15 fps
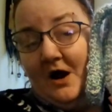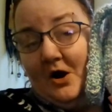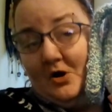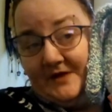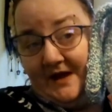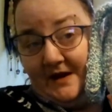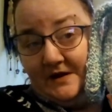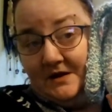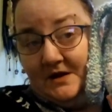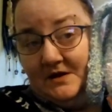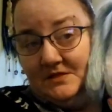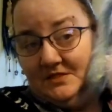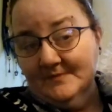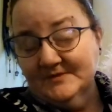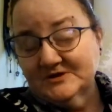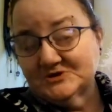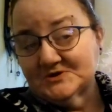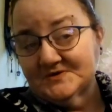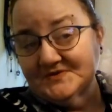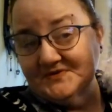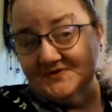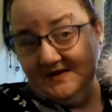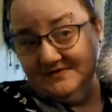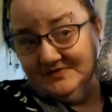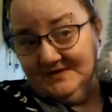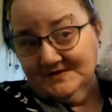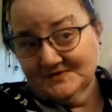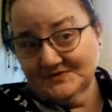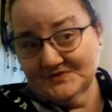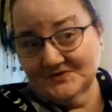Okay, let me just say
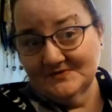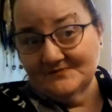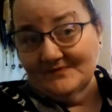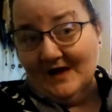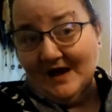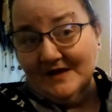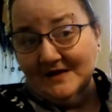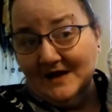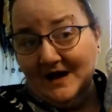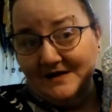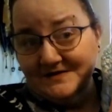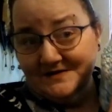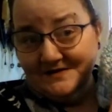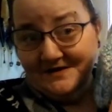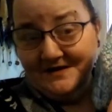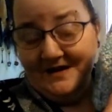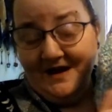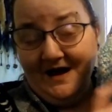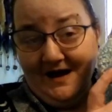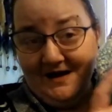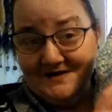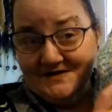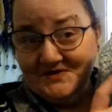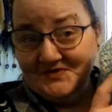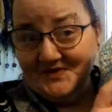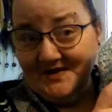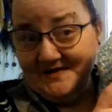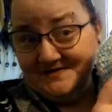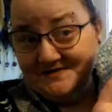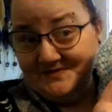this. I
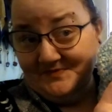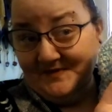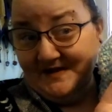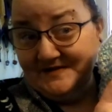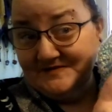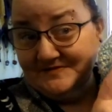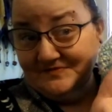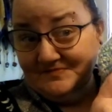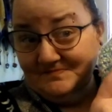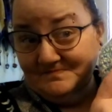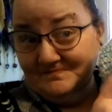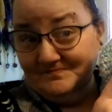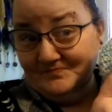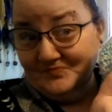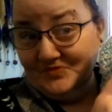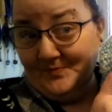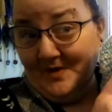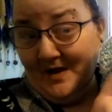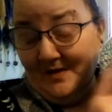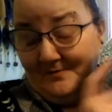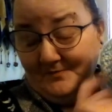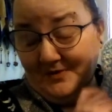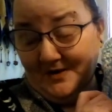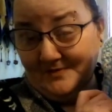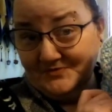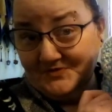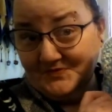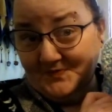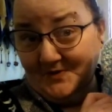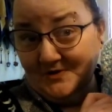decided to make the pom-pom
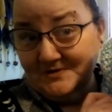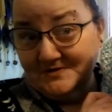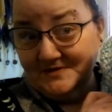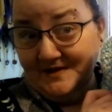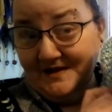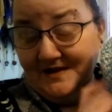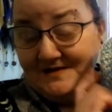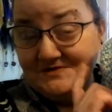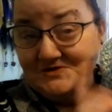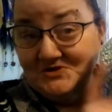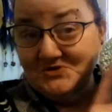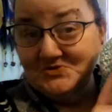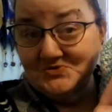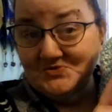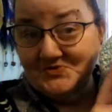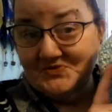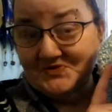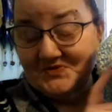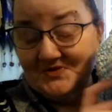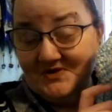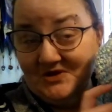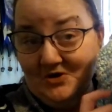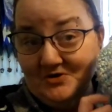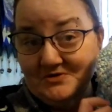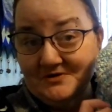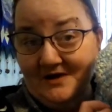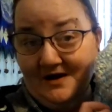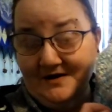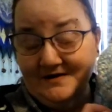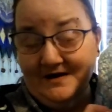sparkly and used yarn
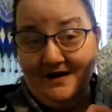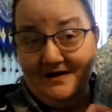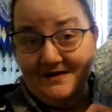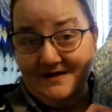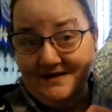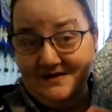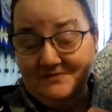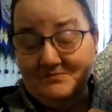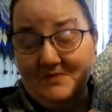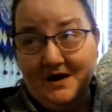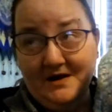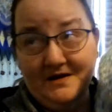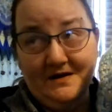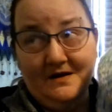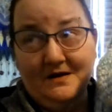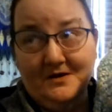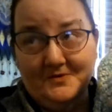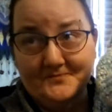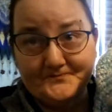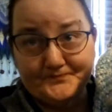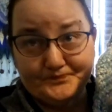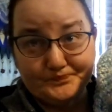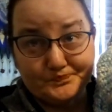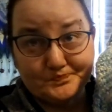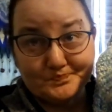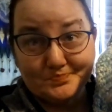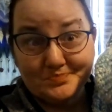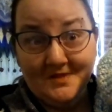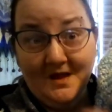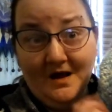I got in my
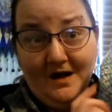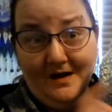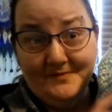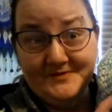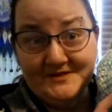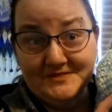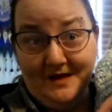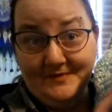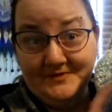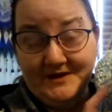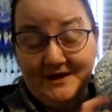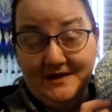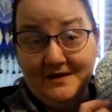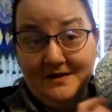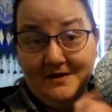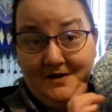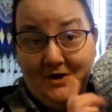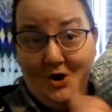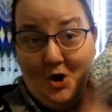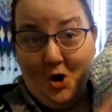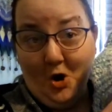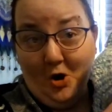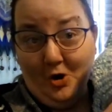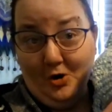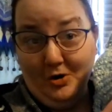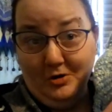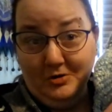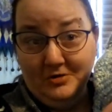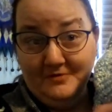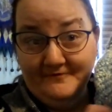Hobby Lobby
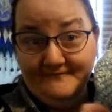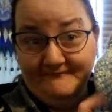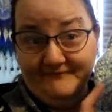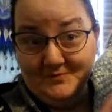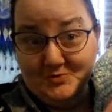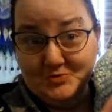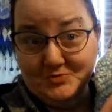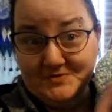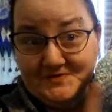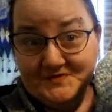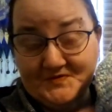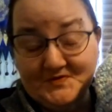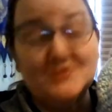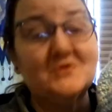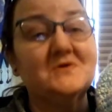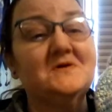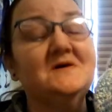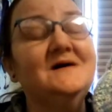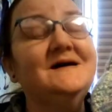haul from Crystal.